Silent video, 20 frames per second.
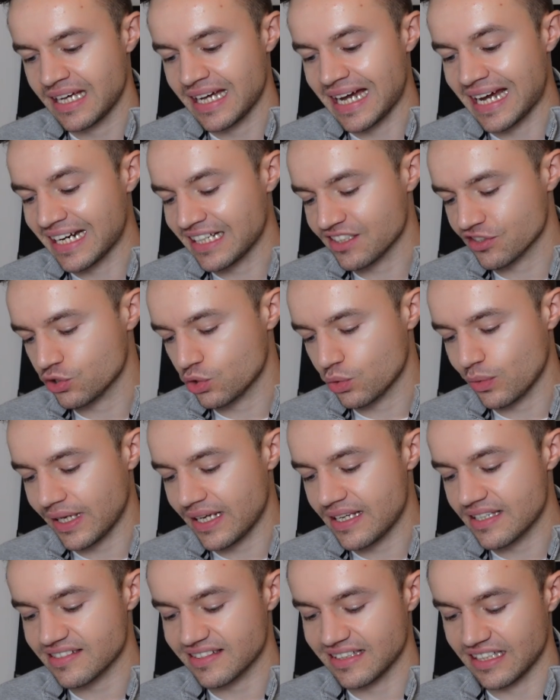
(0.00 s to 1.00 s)
And as
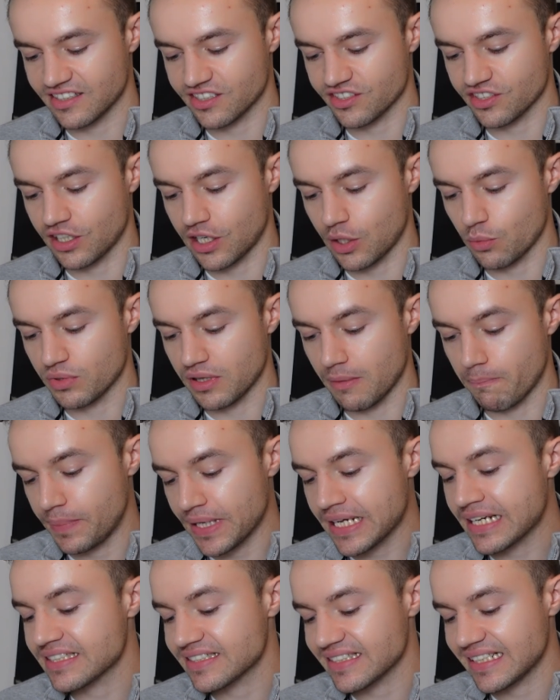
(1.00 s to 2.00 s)
always, let's start with the
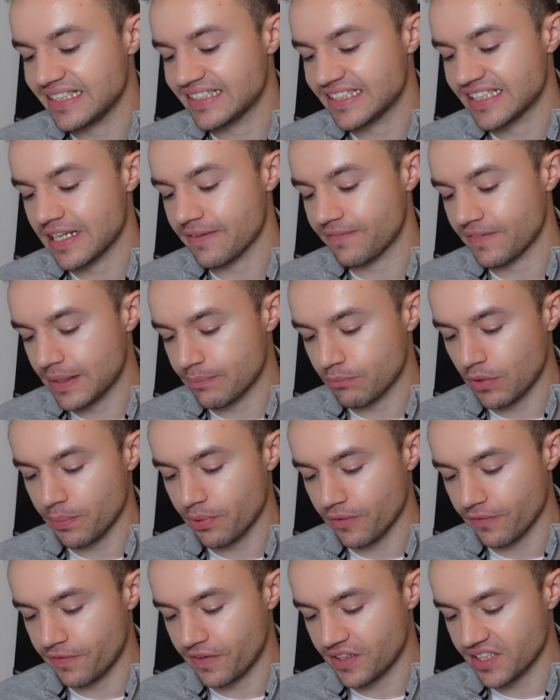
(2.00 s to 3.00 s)
biggest ETF in my
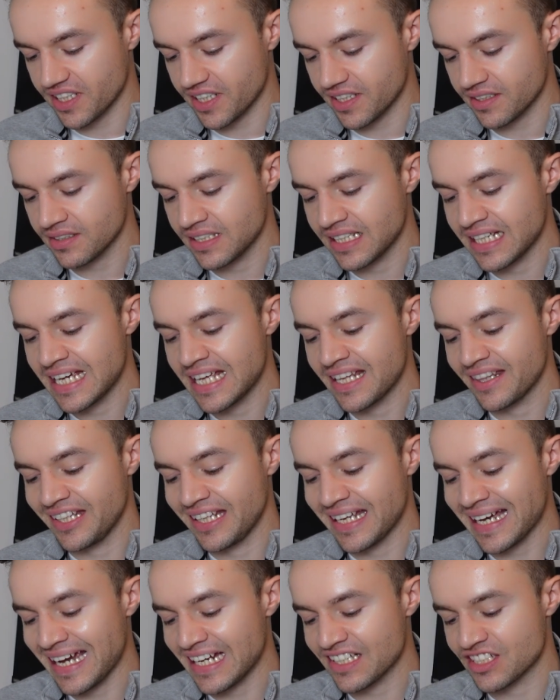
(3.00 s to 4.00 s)
portfolio, the
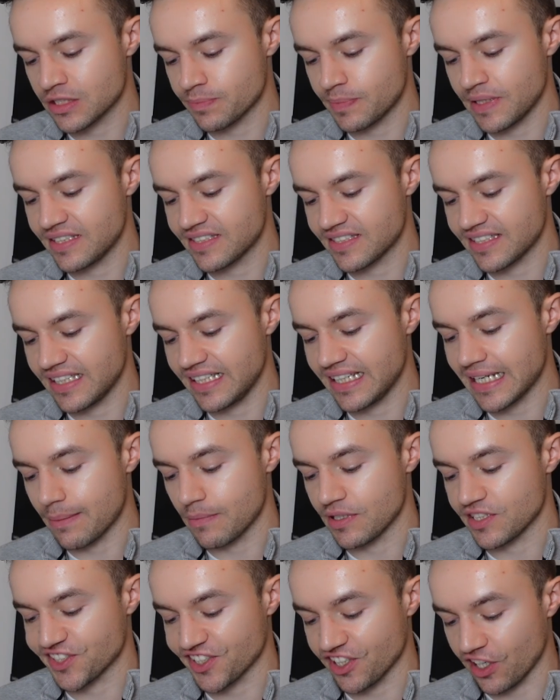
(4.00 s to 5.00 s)
HSBC
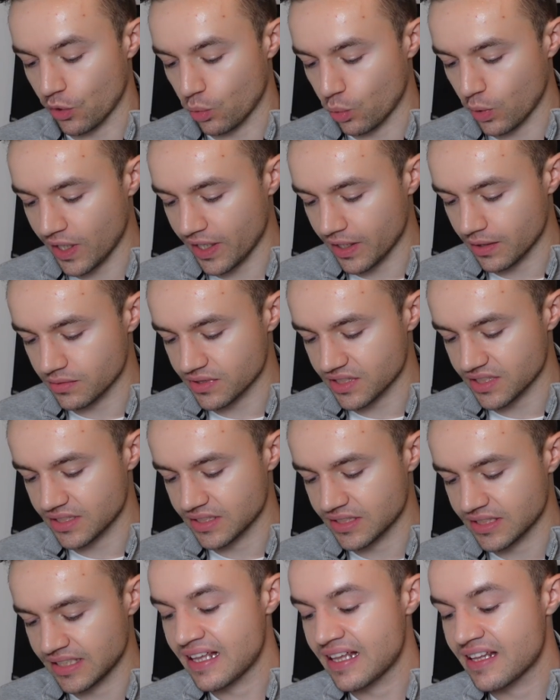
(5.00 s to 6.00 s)
MSCI World.
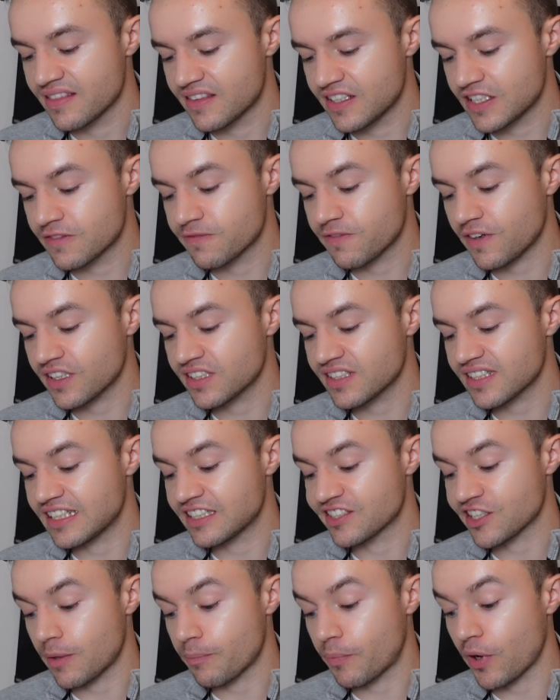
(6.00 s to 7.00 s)
This fund
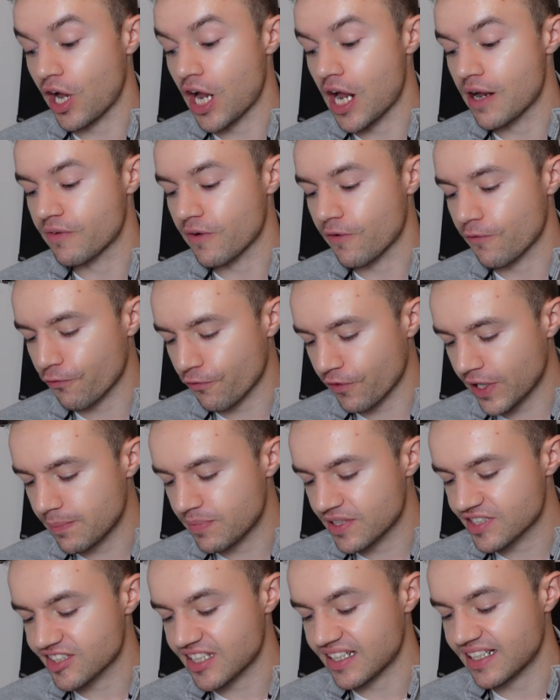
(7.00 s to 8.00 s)
is up by over
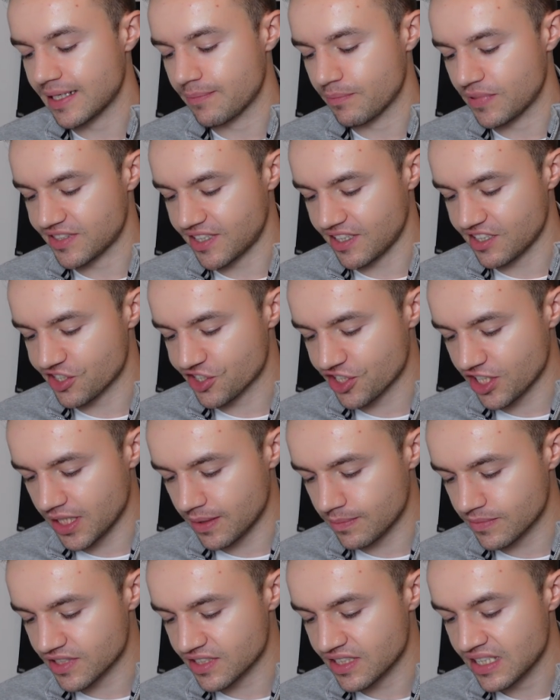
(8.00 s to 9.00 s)
3% in percentage
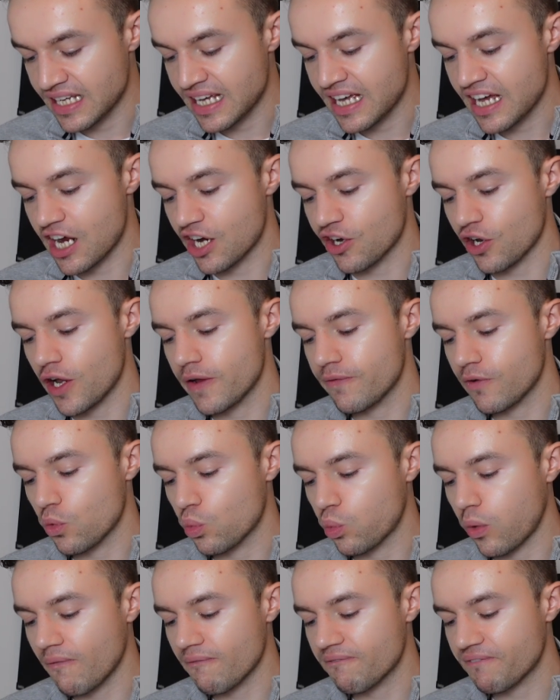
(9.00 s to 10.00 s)
terms and over
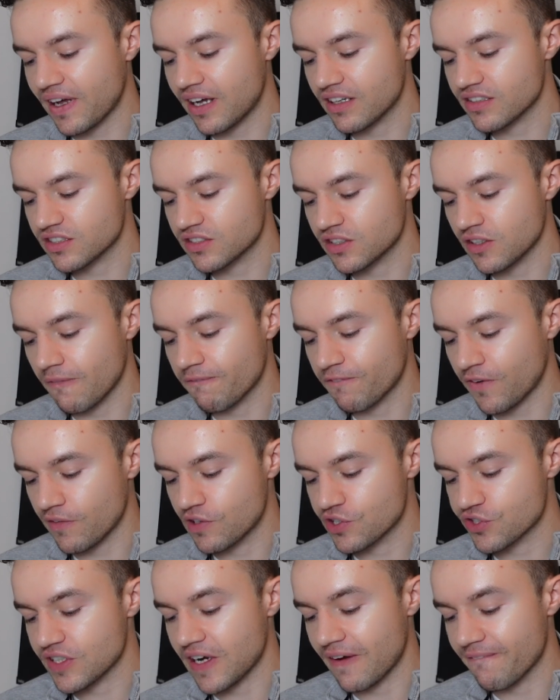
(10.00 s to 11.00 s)

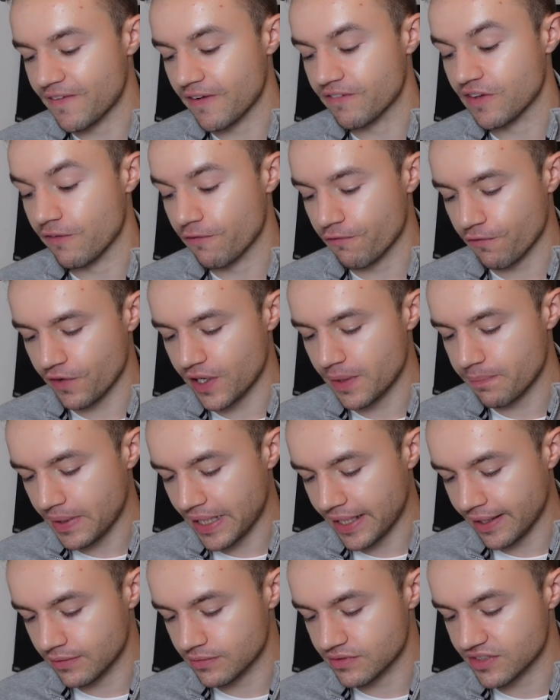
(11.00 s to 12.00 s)

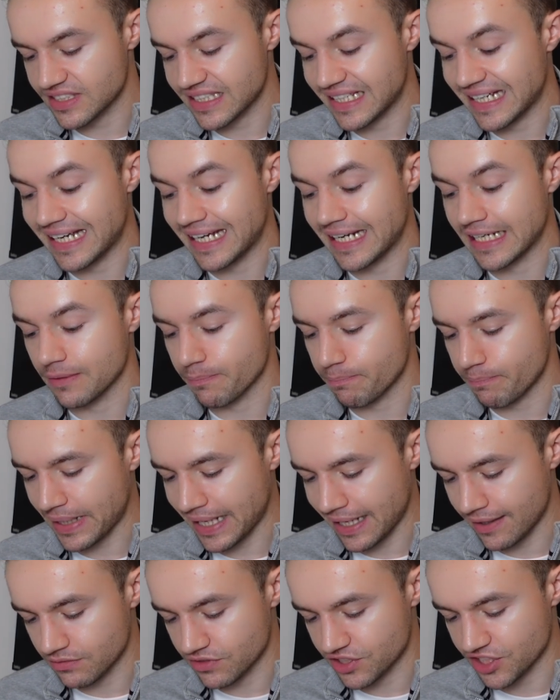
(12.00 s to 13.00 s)
£1,553 in
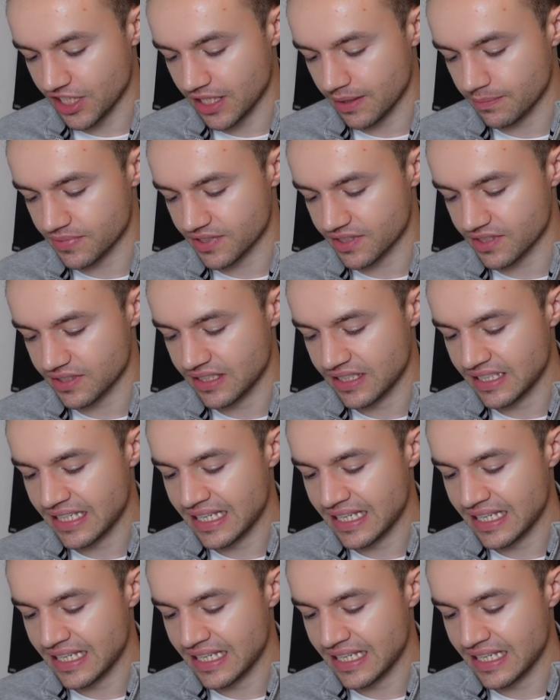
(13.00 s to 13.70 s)
pound terms.